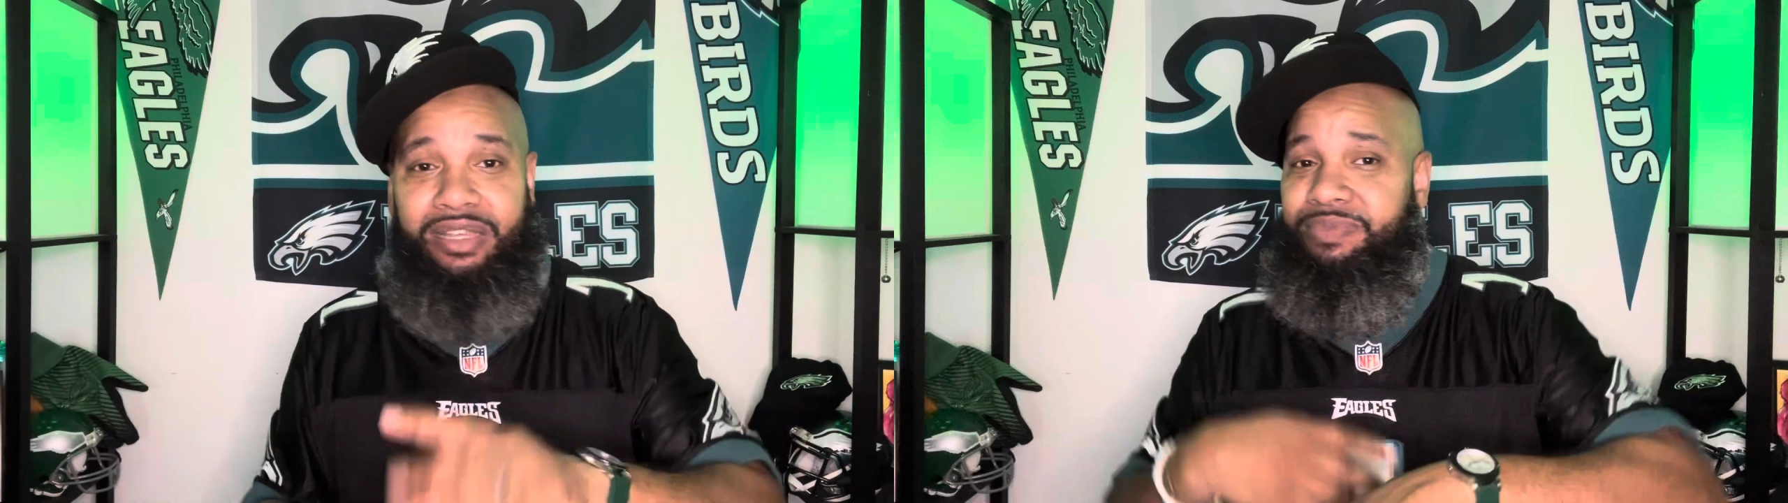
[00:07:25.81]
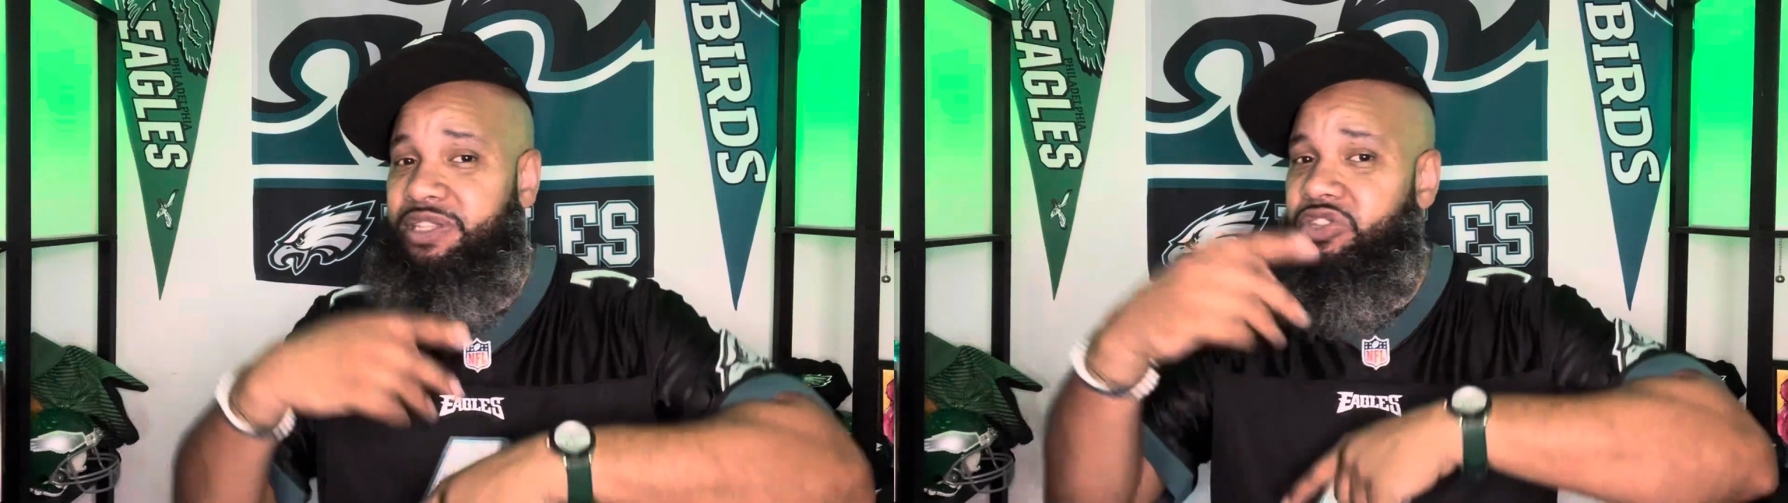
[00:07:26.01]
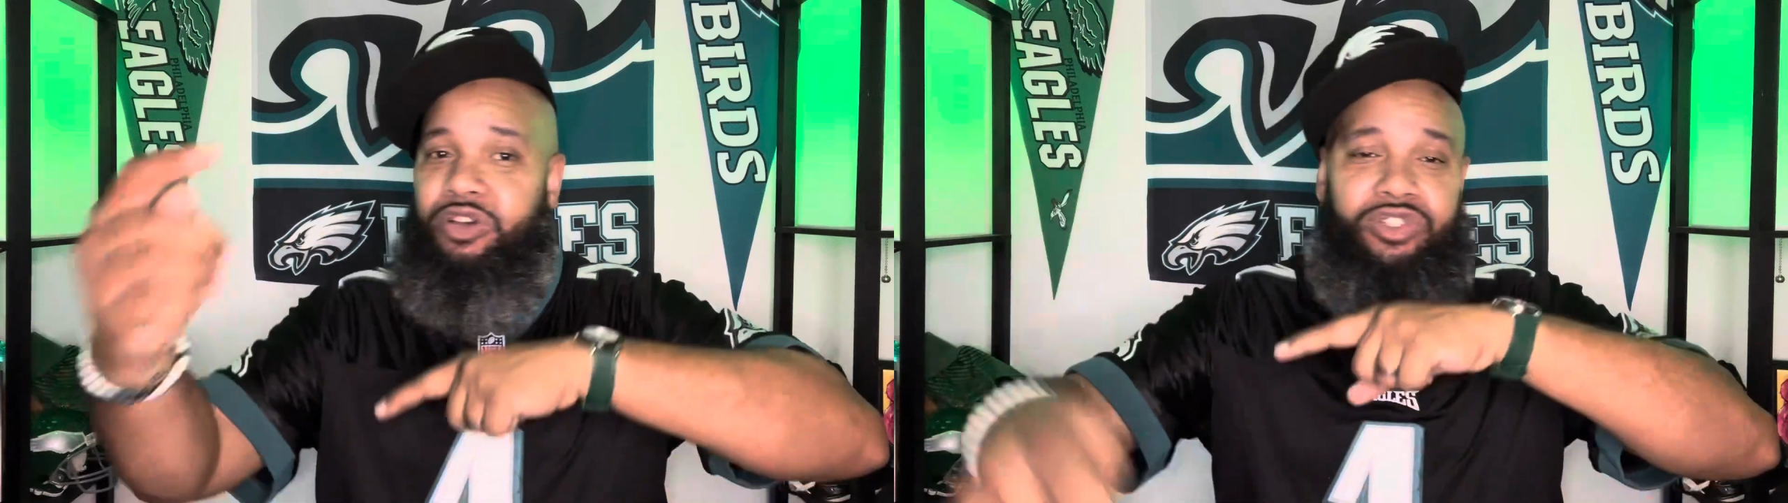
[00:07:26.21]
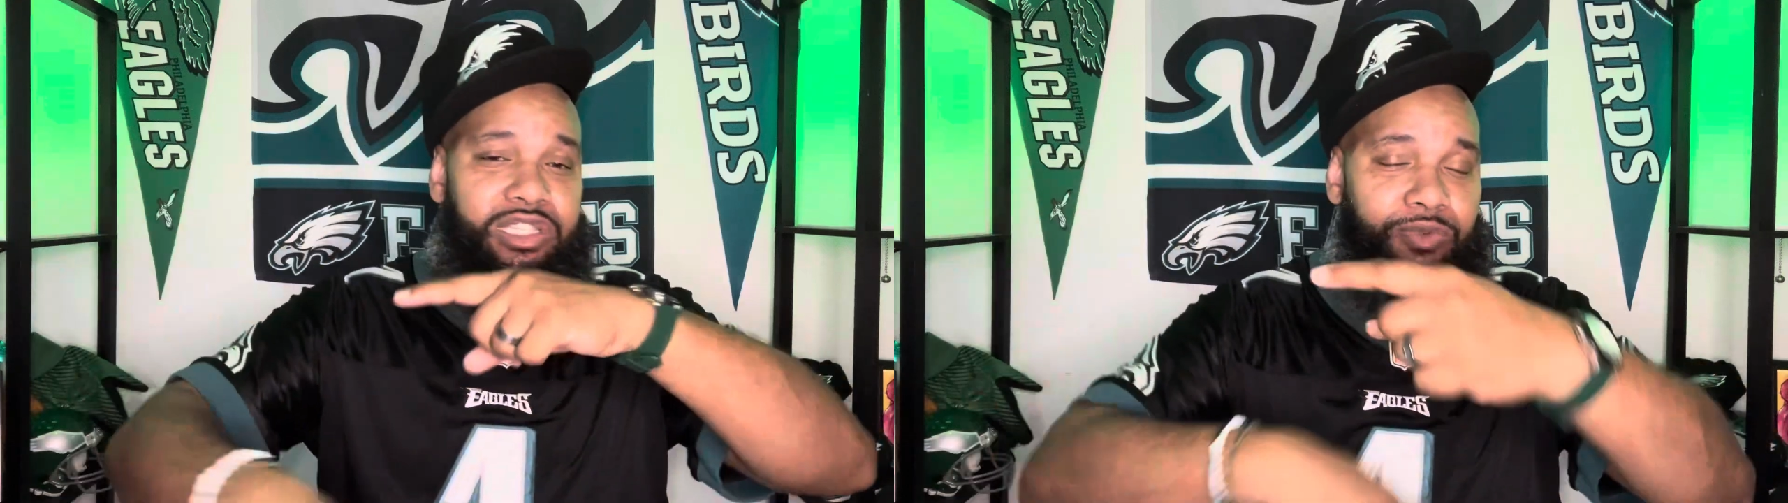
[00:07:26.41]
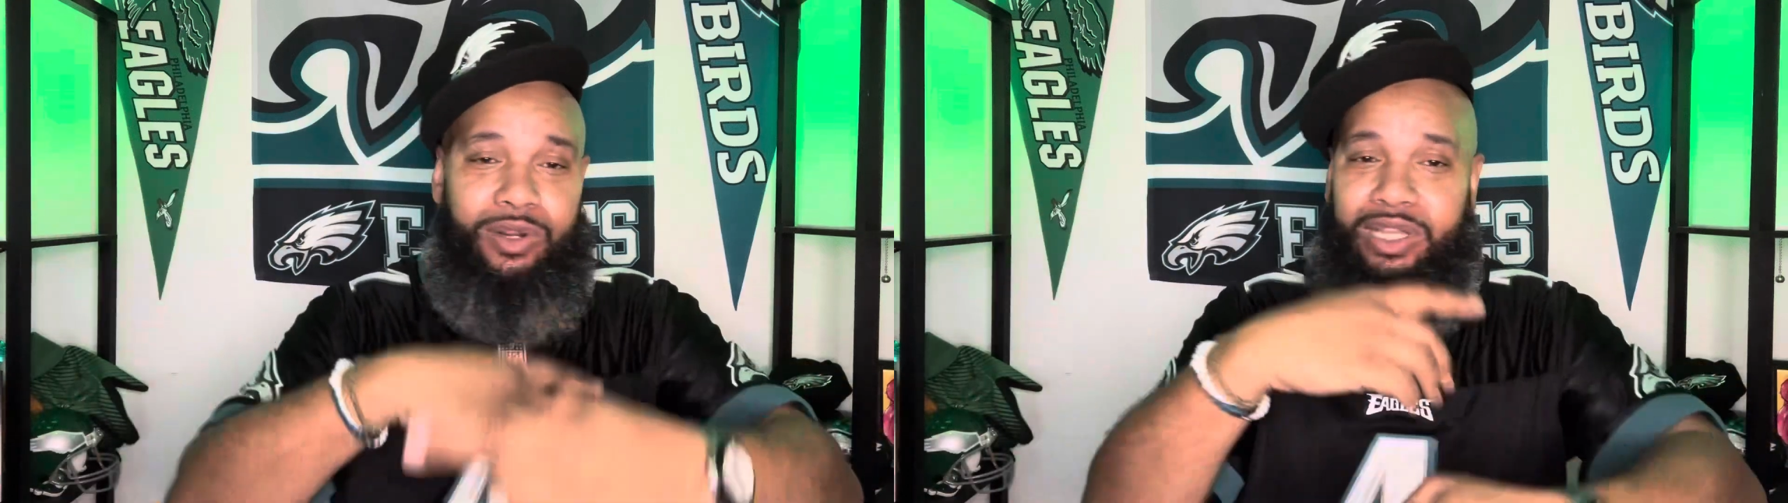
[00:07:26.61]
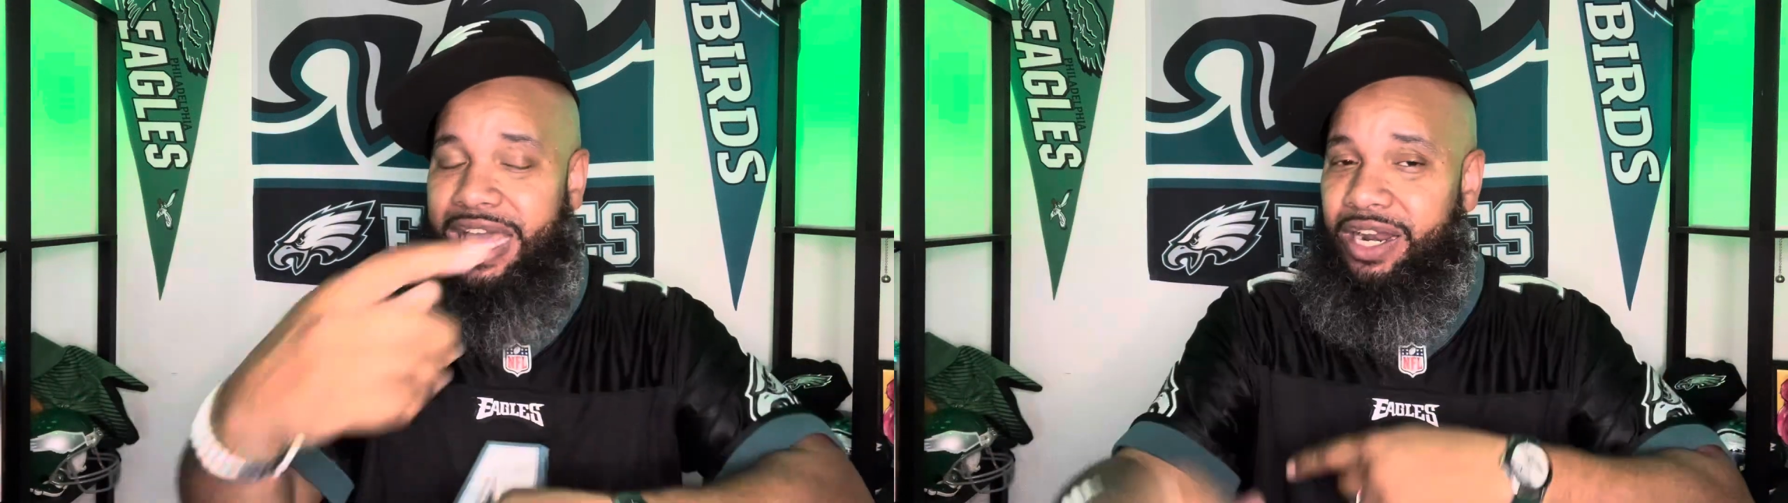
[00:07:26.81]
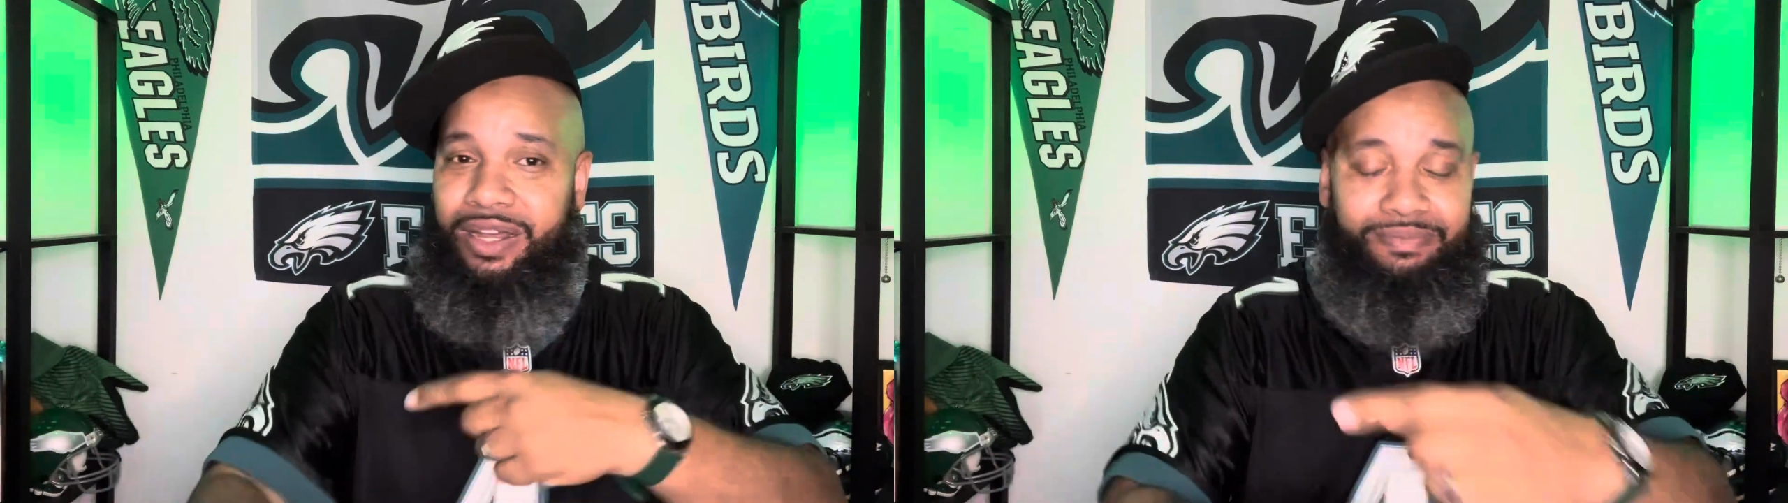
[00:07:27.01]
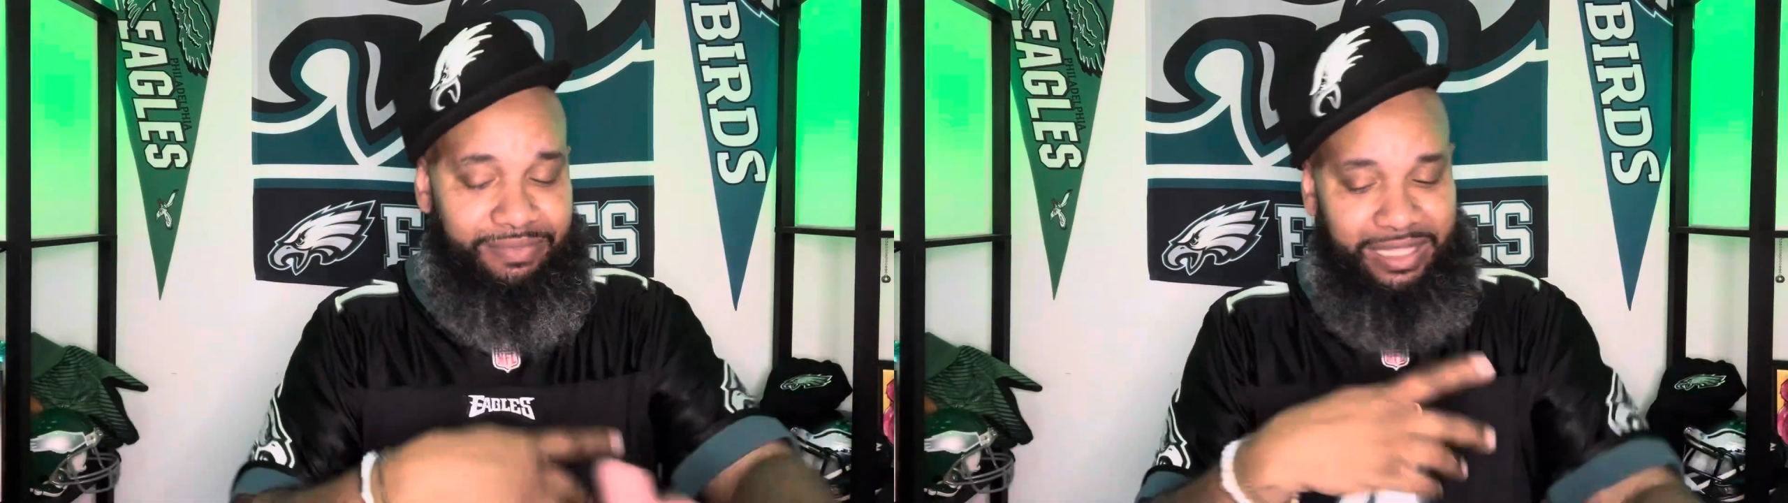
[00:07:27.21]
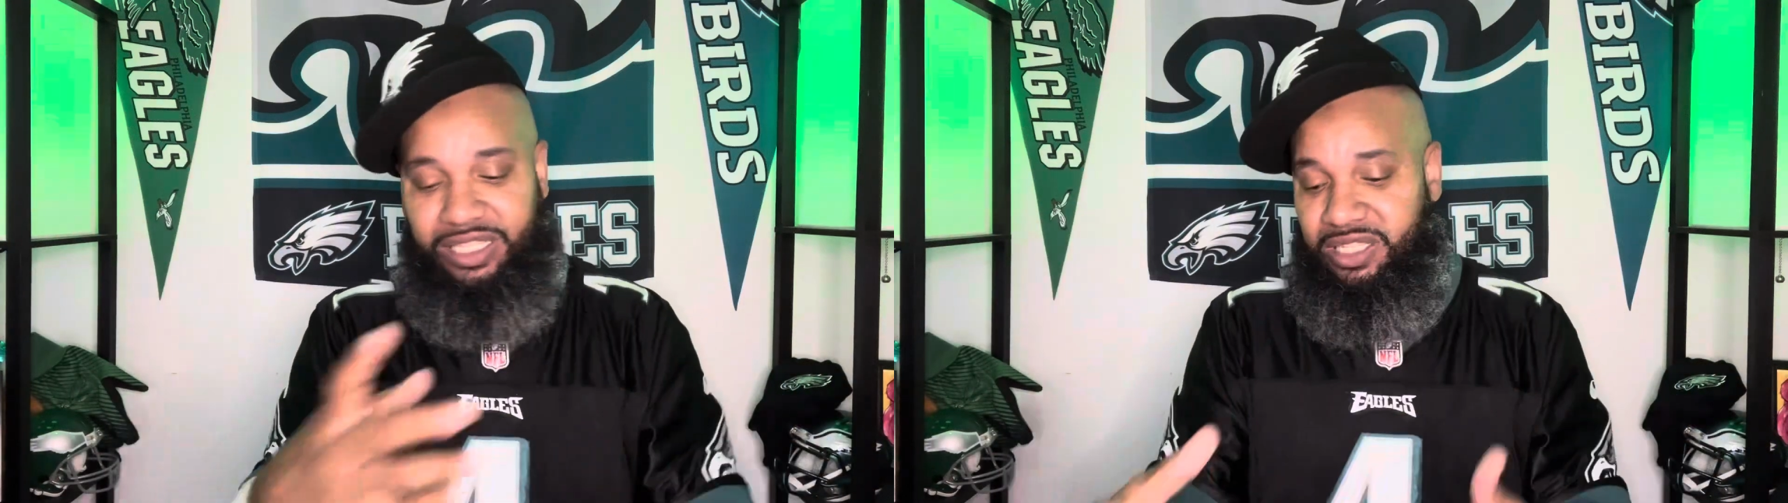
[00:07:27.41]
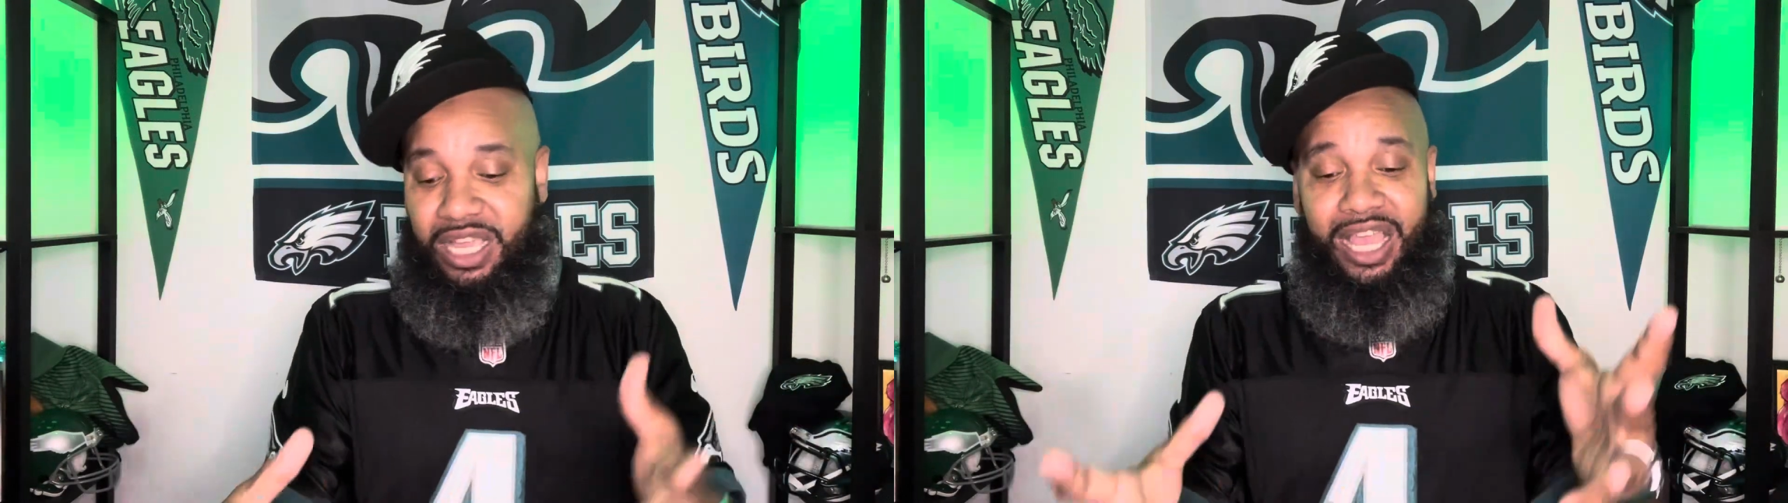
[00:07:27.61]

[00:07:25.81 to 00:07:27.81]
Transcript: Could be, just working that this